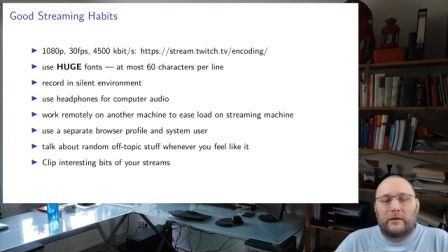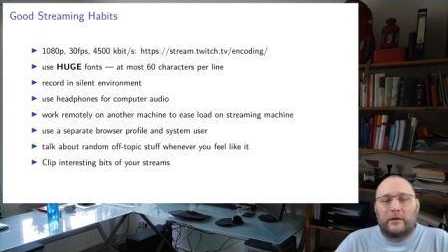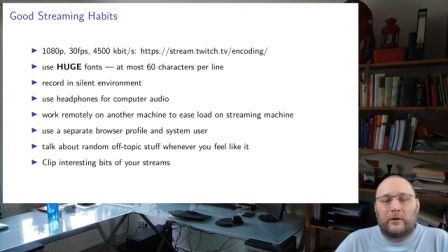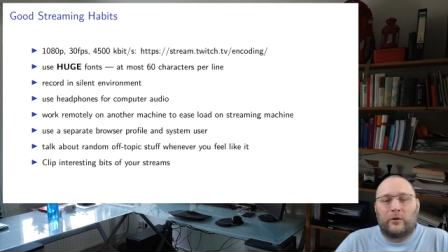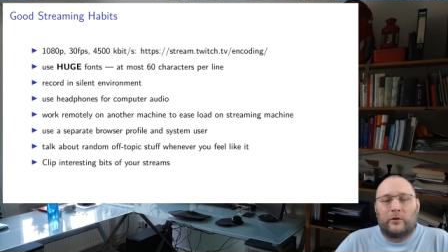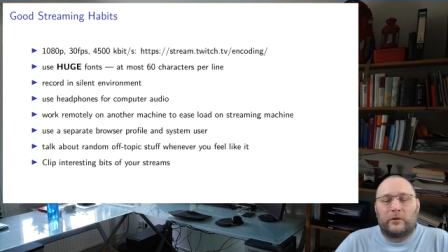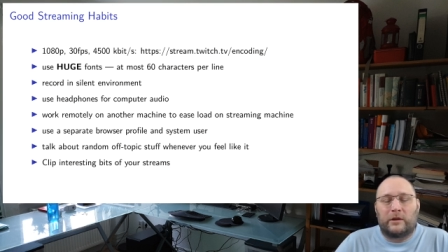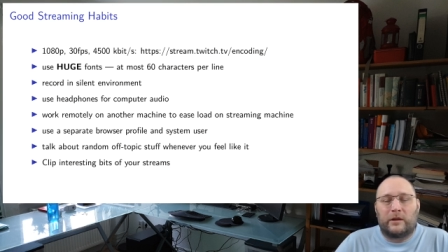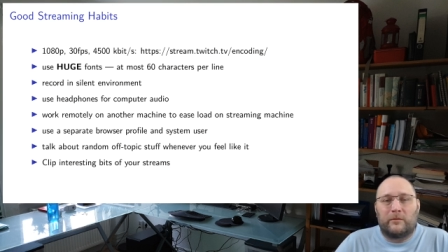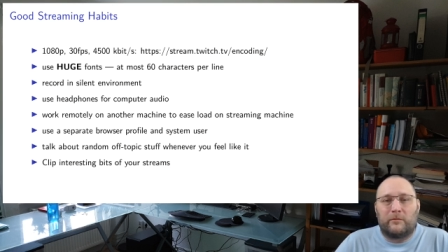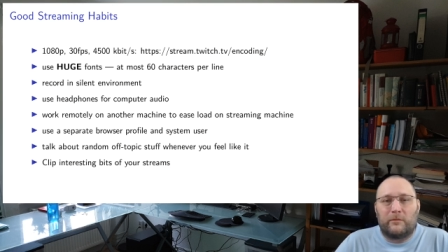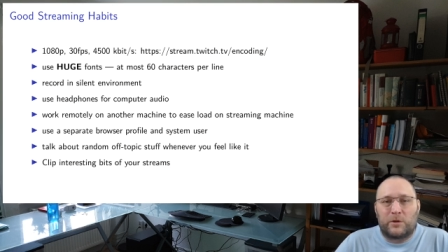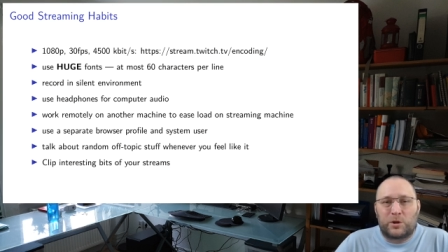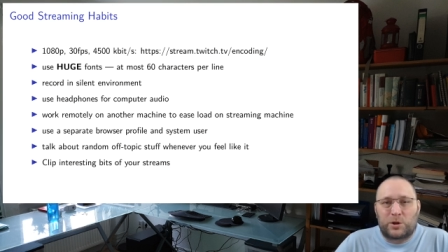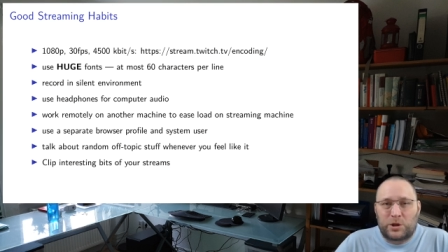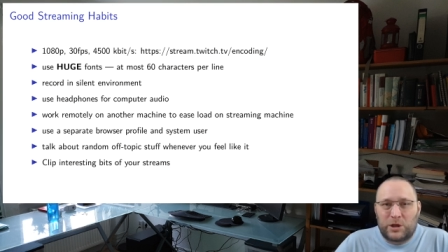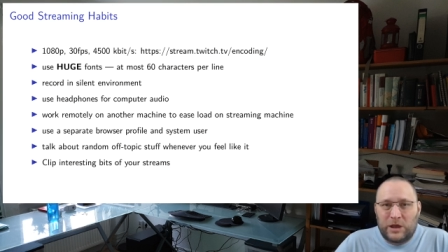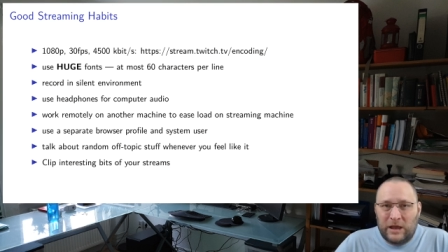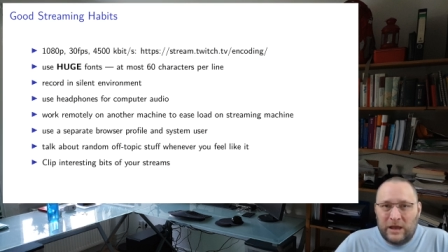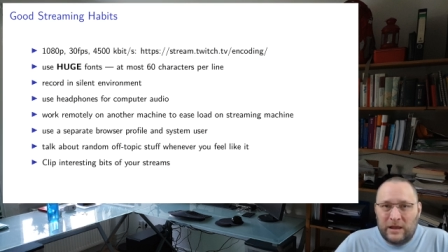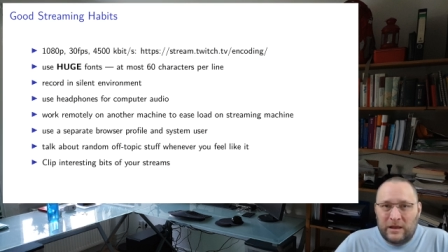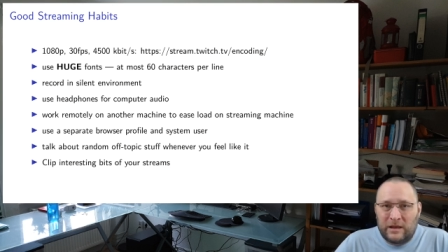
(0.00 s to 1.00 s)
on the
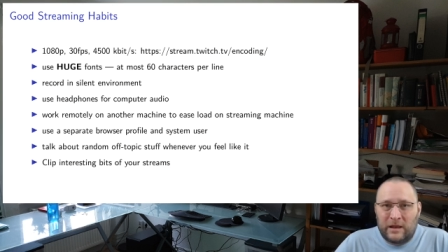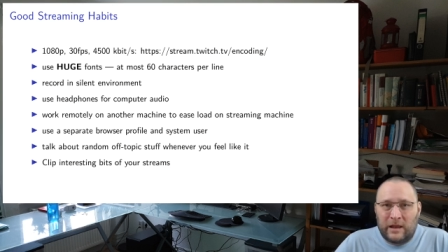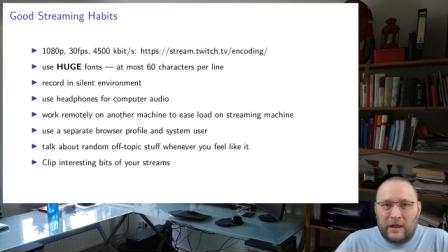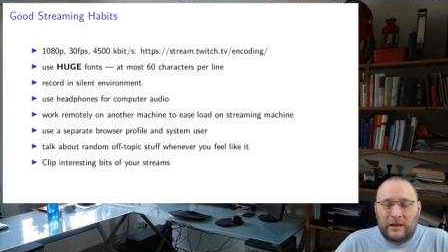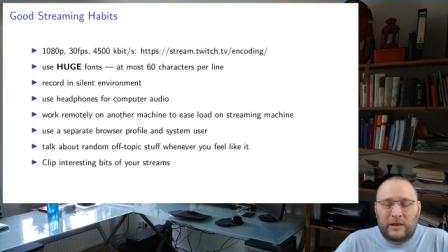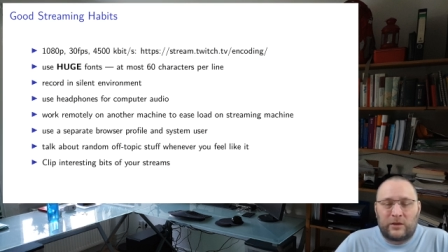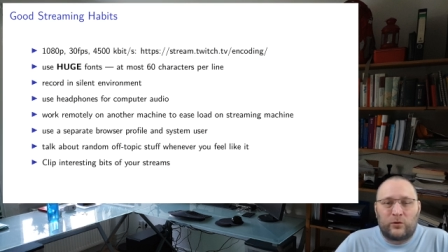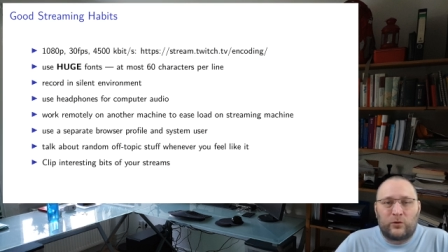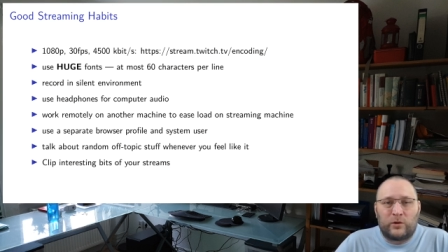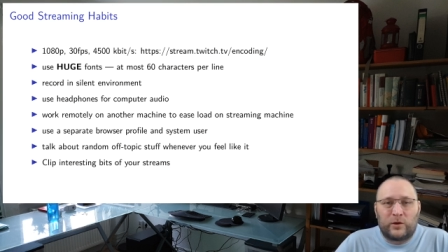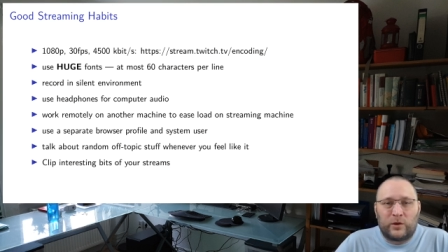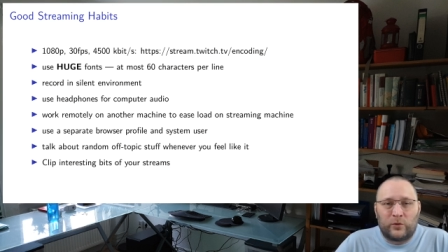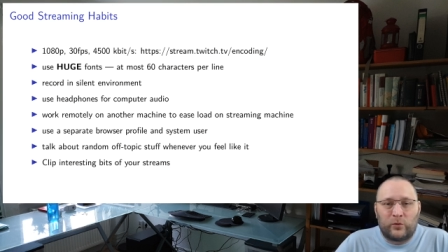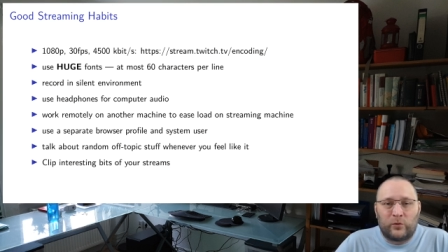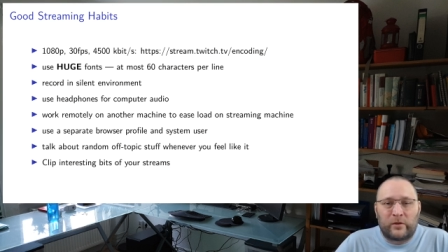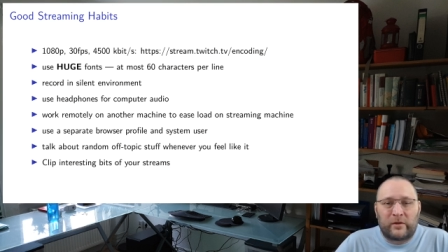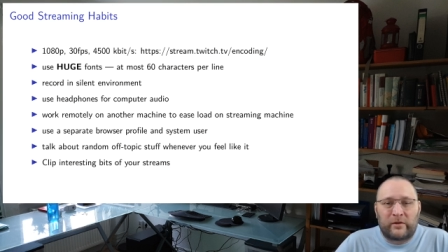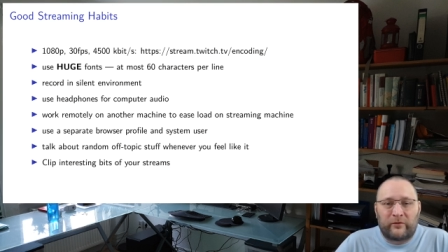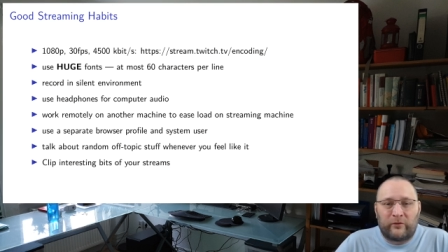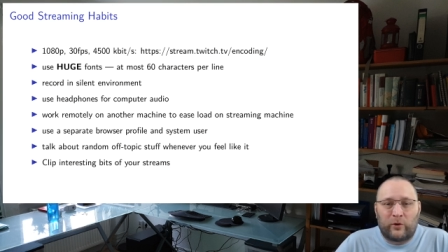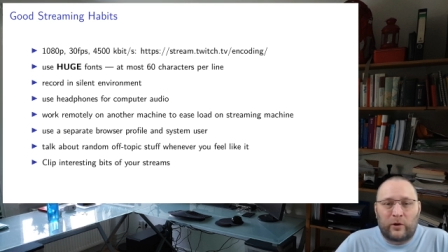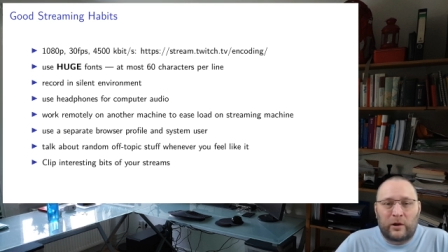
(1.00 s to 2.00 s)
machine that you
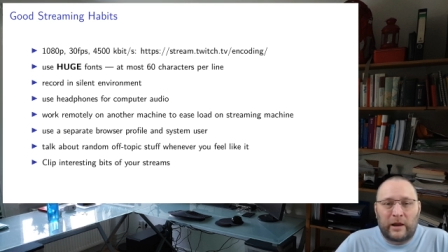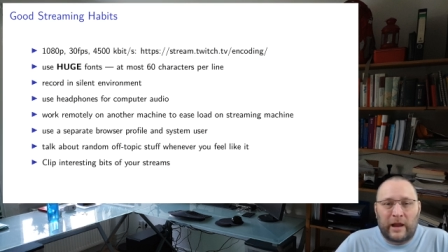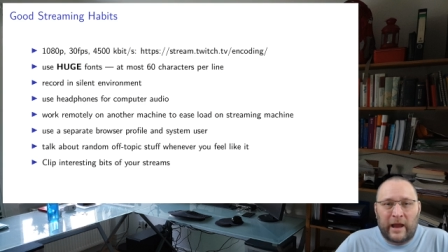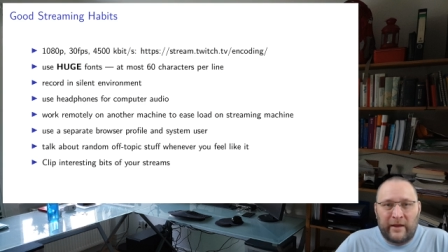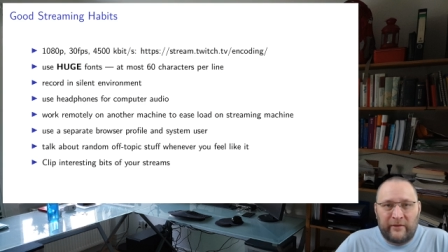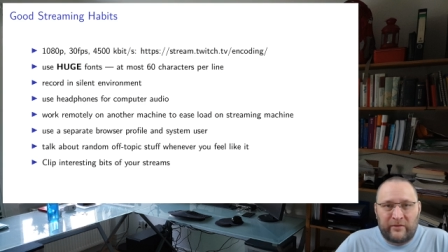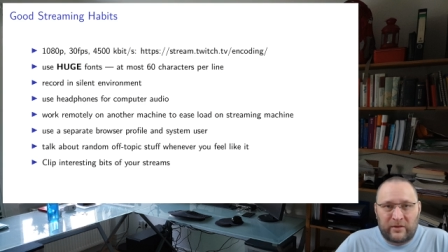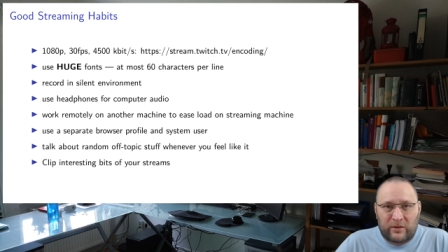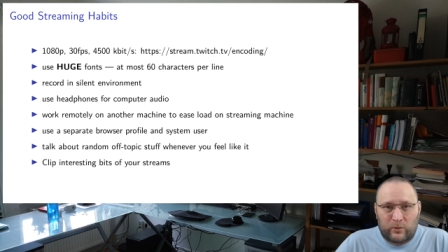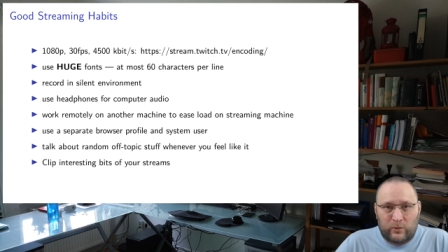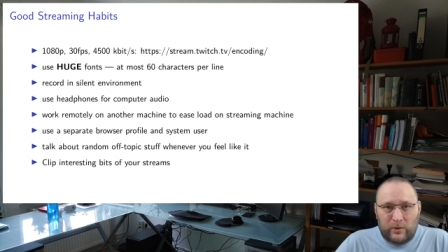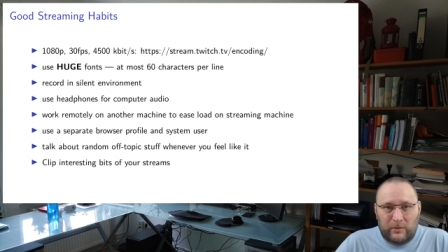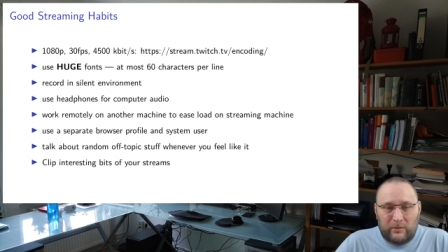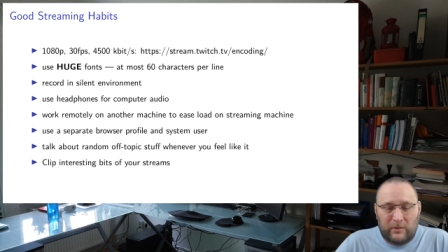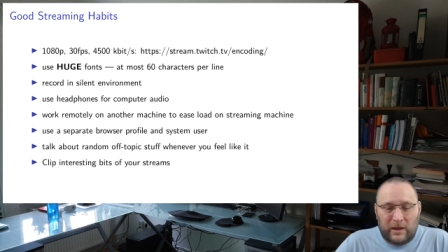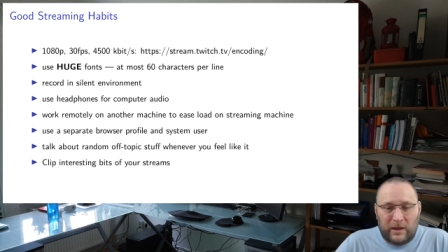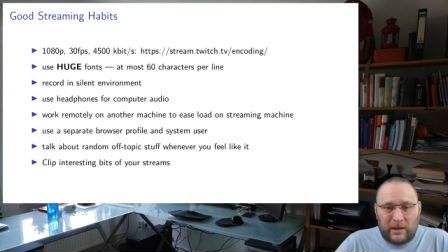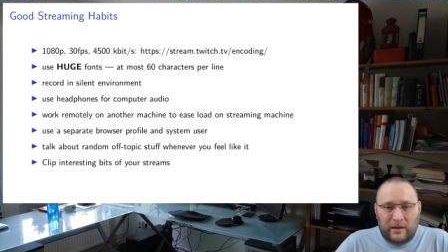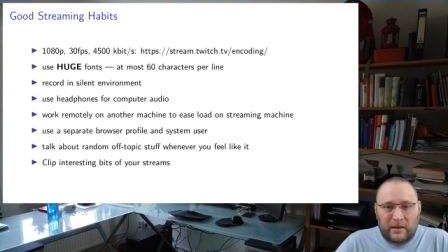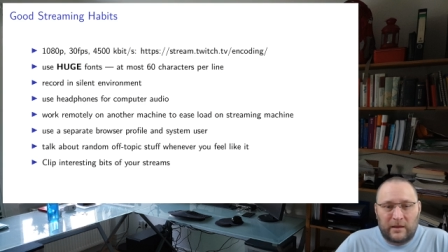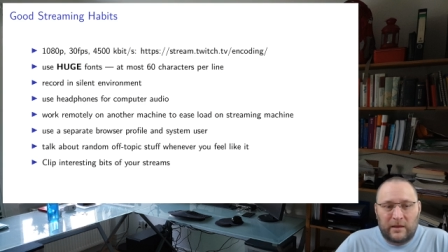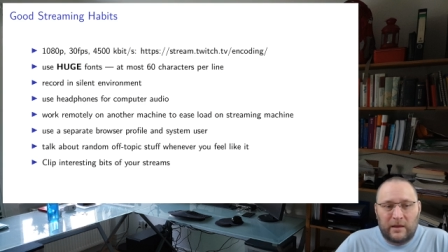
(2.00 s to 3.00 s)
use for live
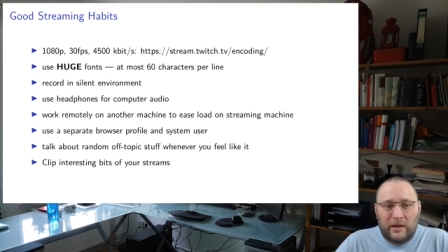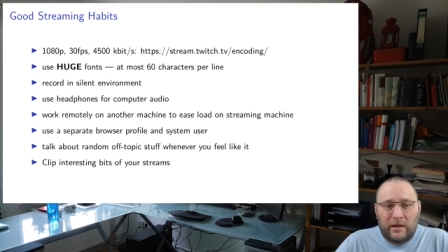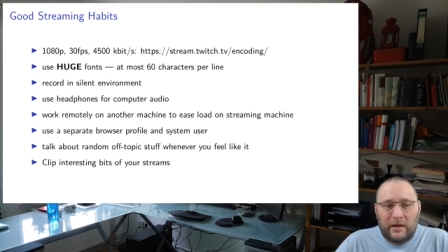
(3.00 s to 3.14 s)
streaming,